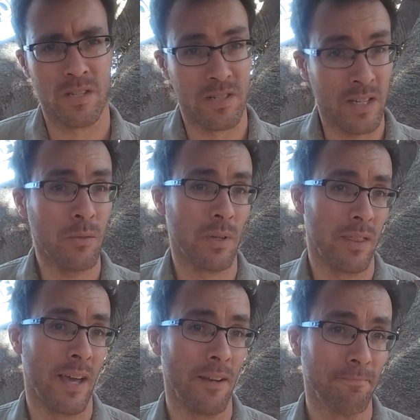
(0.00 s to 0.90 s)
deal
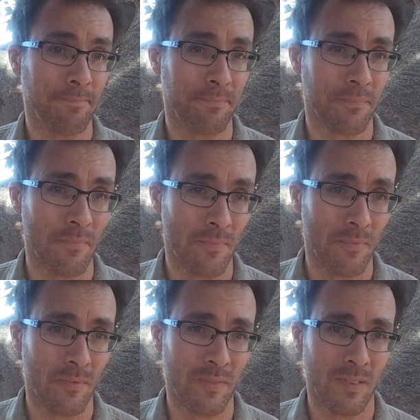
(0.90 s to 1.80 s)
with that.
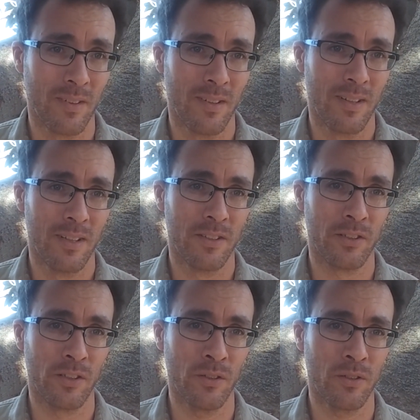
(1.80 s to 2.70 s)

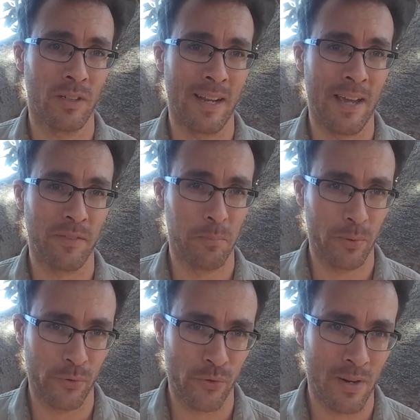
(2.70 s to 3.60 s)
So you're going to have to
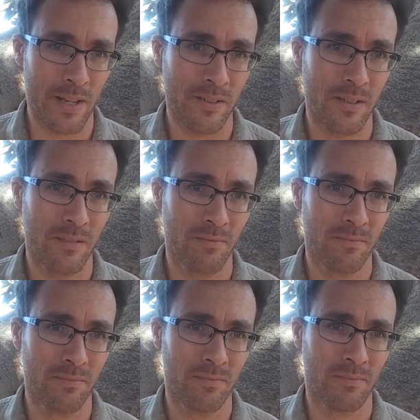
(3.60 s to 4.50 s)
build trust.
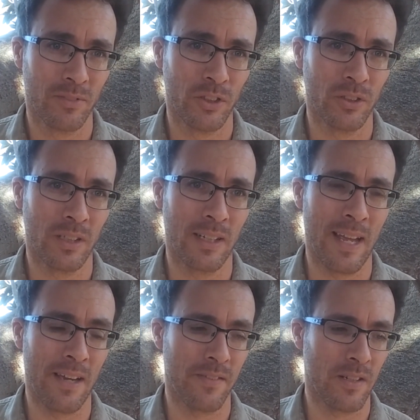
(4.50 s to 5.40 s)
You're going to
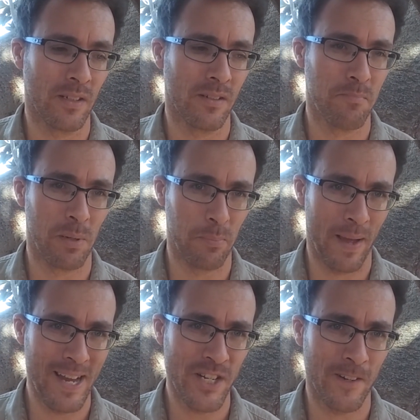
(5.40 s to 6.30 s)
have to be
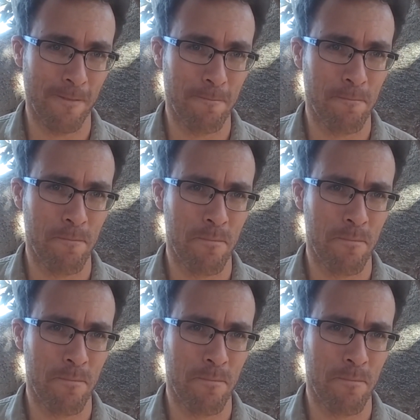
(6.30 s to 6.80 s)
patient.